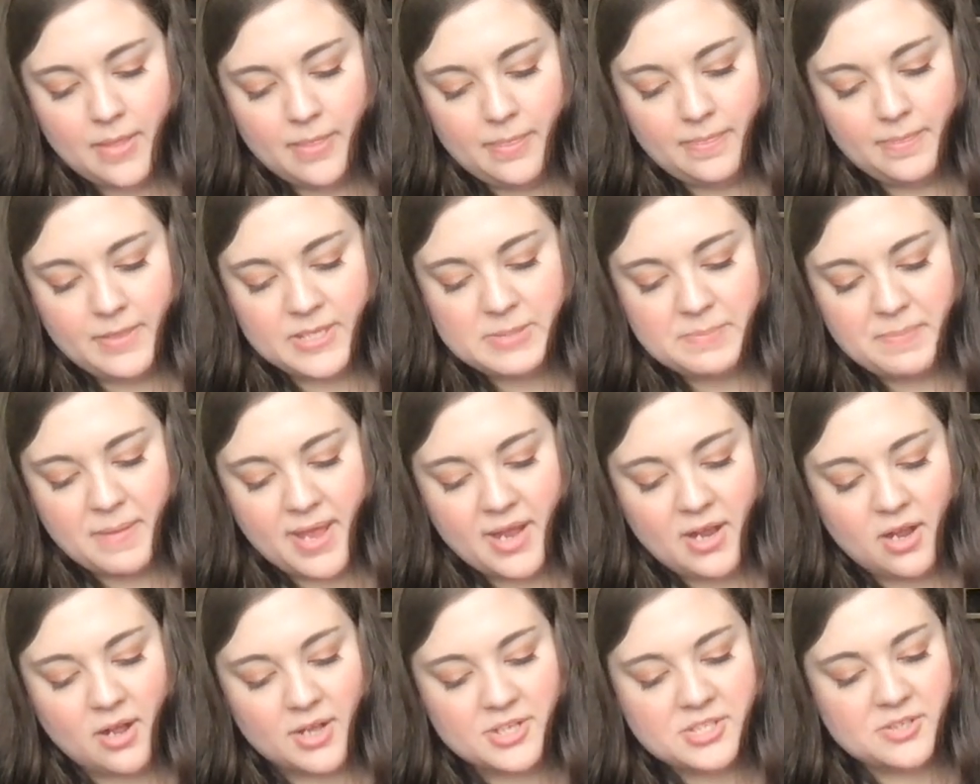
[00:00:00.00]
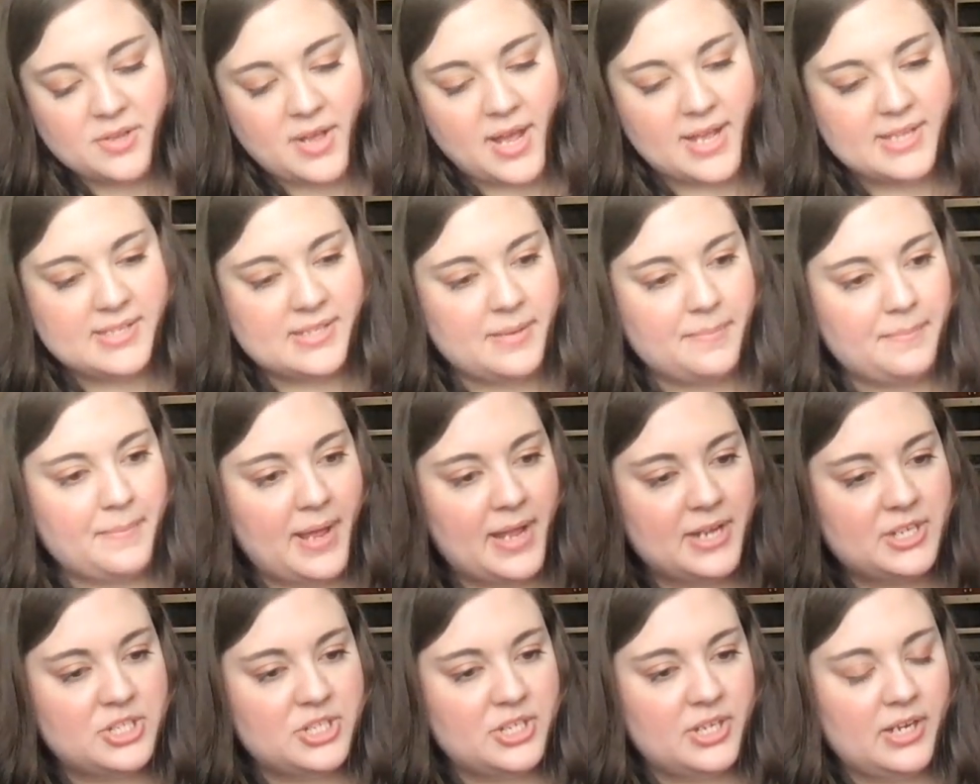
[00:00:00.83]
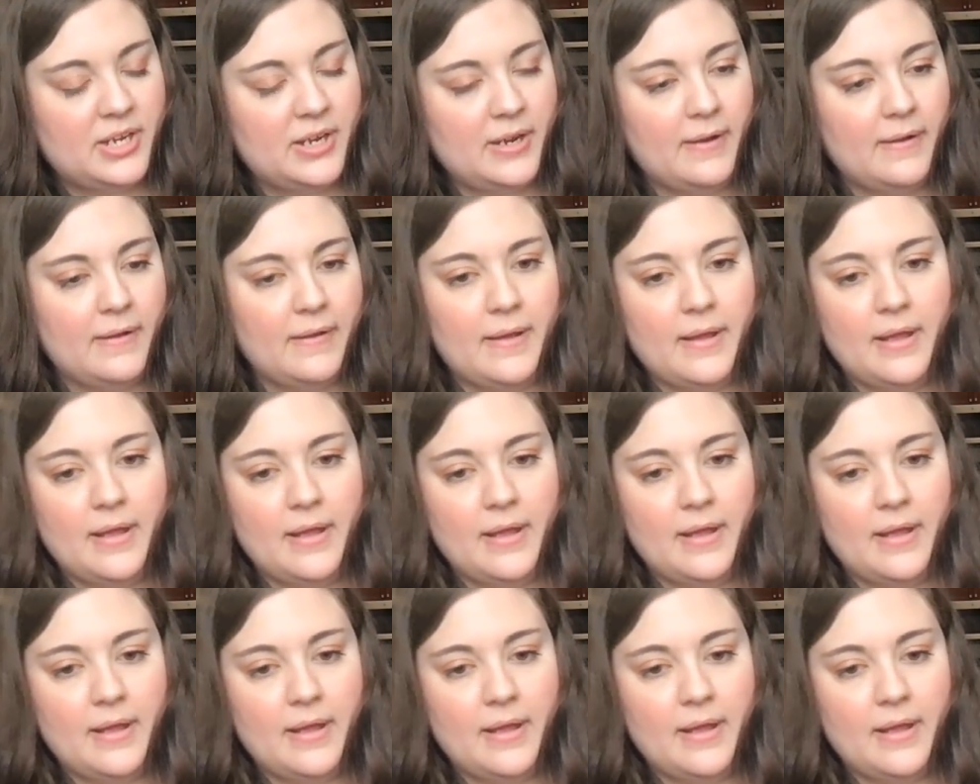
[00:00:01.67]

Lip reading: This bag also has a matching